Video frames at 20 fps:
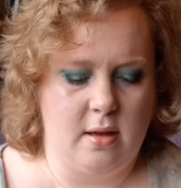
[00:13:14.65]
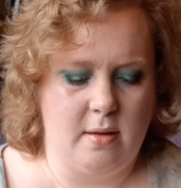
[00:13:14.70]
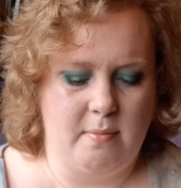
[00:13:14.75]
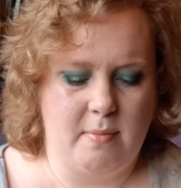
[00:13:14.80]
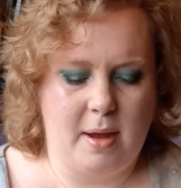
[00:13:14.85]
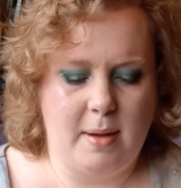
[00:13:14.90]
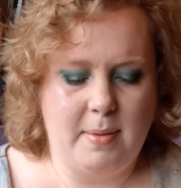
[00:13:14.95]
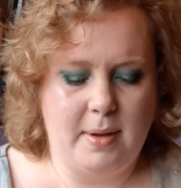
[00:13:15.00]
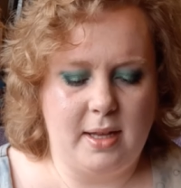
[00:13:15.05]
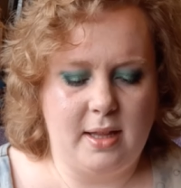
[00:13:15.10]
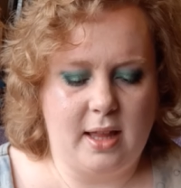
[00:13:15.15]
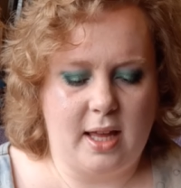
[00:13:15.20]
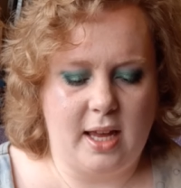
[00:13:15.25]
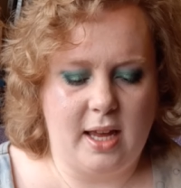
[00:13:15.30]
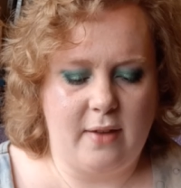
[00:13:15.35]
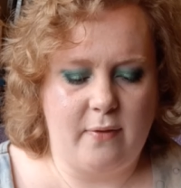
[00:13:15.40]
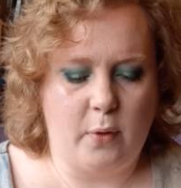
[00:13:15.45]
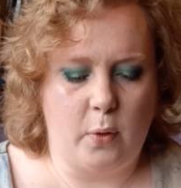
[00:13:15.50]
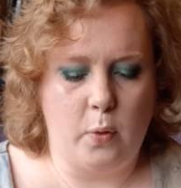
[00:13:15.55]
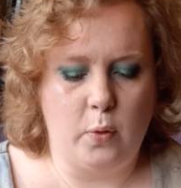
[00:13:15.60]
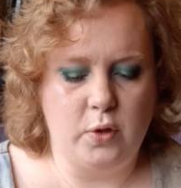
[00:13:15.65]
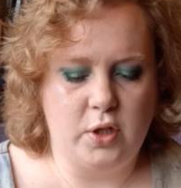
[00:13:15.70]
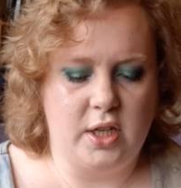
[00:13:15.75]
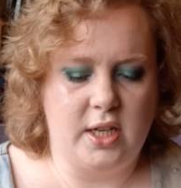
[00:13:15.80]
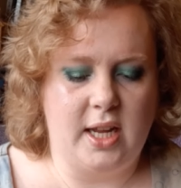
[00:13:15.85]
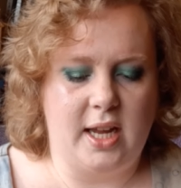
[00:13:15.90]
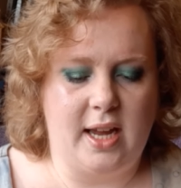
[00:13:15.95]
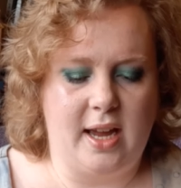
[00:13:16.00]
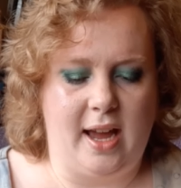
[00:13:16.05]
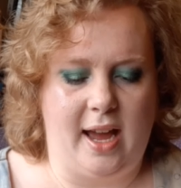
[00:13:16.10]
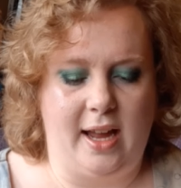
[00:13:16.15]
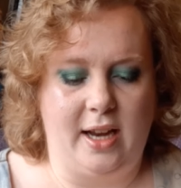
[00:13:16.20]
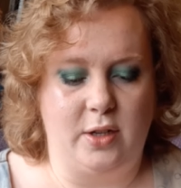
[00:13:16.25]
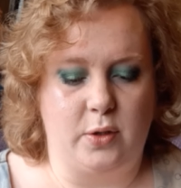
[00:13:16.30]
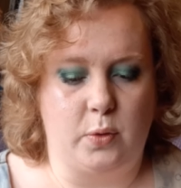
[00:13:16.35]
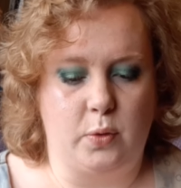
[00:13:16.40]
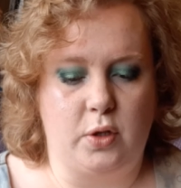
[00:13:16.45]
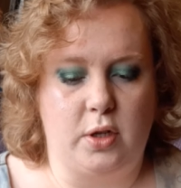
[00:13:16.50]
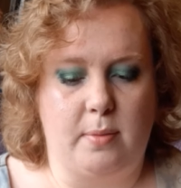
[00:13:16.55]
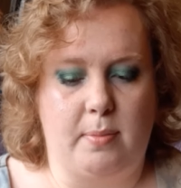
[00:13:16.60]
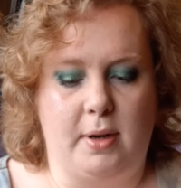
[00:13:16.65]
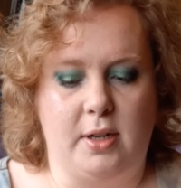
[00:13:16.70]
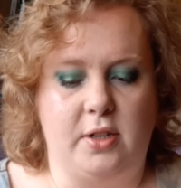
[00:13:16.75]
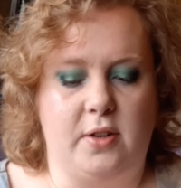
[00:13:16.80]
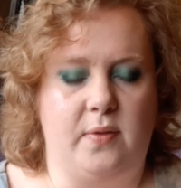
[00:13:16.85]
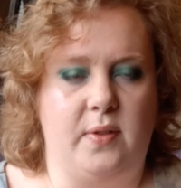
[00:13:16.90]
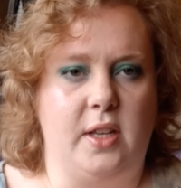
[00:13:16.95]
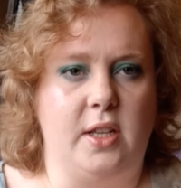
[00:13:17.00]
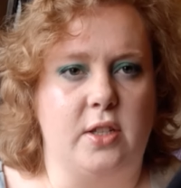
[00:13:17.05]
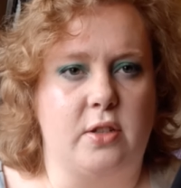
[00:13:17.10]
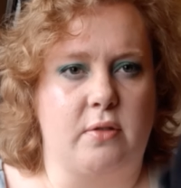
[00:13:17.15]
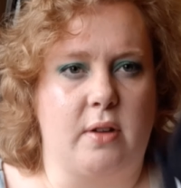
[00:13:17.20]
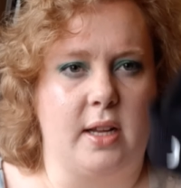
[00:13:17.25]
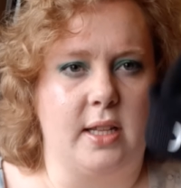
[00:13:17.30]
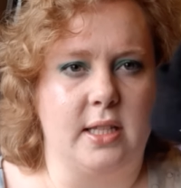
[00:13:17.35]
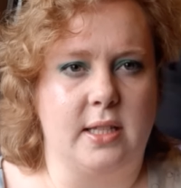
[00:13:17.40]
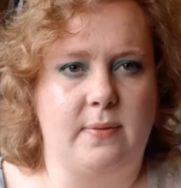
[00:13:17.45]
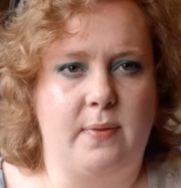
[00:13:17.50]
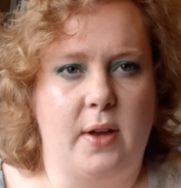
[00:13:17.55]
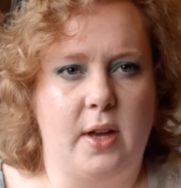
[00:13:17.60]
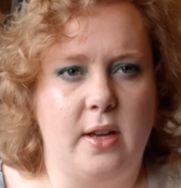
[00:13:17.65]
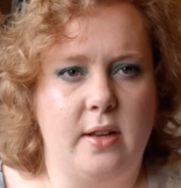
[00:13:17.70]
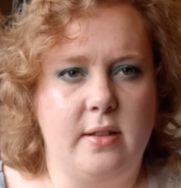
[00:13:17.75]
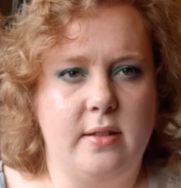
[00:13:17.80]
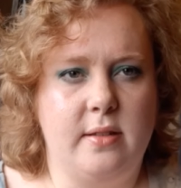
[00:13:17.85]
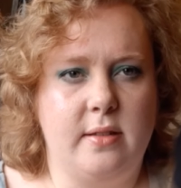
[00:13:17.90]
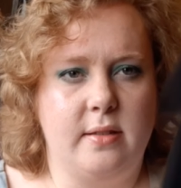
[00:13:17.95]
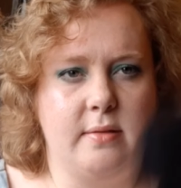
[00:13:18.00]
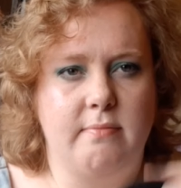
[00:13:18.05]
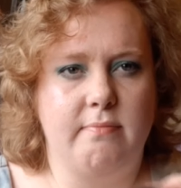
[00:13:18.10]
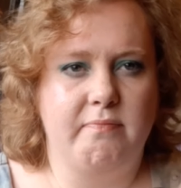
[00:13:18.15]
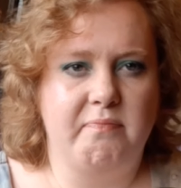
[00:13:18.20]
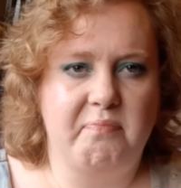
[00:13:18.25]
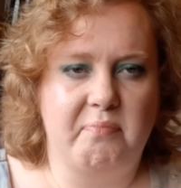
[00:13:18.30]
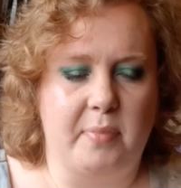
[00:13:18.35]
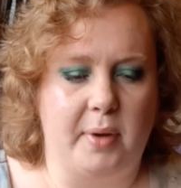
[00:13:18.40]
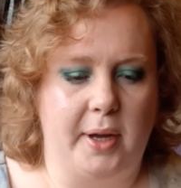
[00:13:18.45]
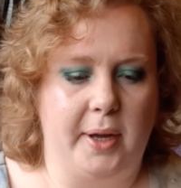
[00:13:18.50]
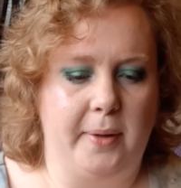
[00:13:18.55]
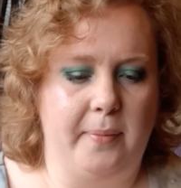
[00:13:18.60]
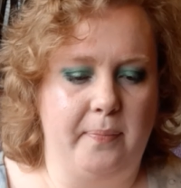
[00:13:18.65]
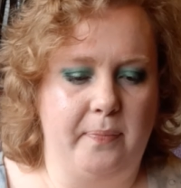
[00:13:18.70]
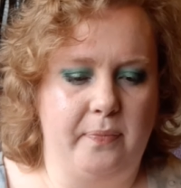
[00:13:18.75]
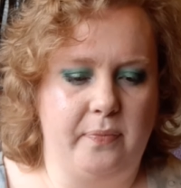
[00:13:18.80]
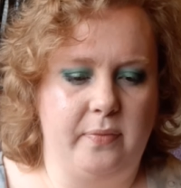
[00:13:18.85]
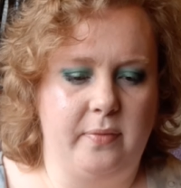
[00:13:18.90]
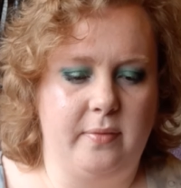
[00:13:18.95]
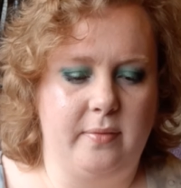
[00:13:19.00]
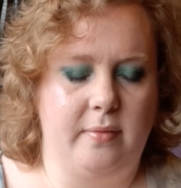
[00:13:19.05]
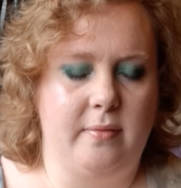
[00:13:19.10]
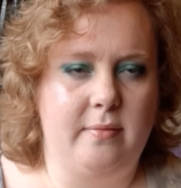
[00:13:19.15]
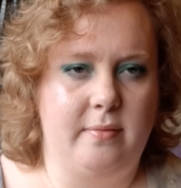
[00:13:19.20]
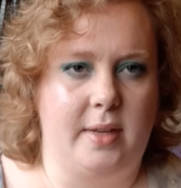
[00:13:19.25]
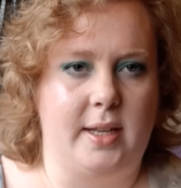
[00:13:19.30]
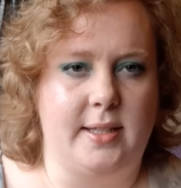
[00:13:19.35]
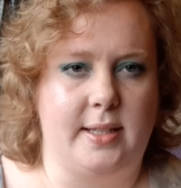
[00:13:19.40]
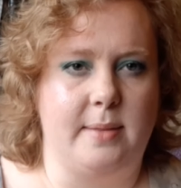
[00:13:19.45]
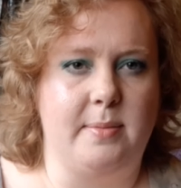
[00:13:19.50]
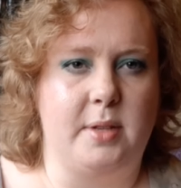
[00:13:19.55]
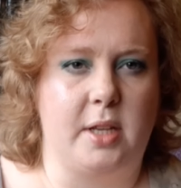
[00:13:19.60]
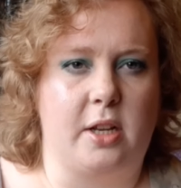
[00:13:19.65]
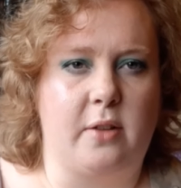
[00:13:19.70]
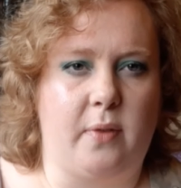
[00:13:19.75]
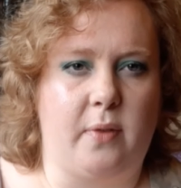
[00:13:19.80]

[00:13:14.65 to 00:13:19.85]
Maybe they've ordered it and ordered a bunch of these transfers, but that seems like a